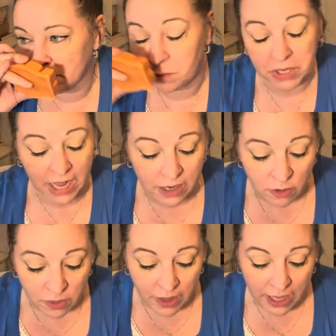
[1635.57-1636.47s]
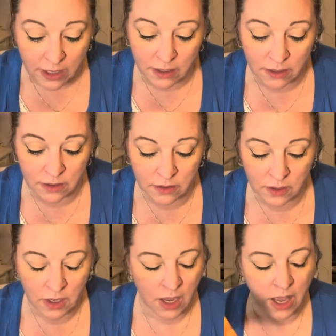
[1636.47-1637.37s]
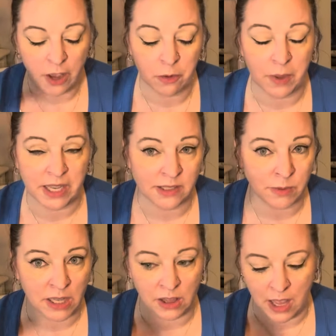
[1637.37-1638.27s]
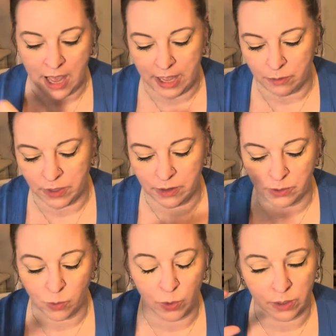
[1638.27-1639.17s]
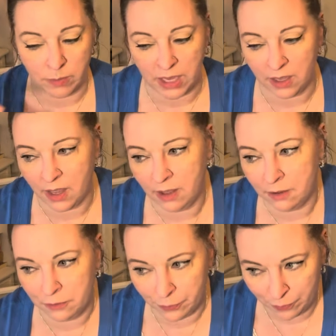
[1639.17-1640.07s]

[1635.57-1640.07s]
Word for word: But I don't like, it reminds me a lot when it was warming of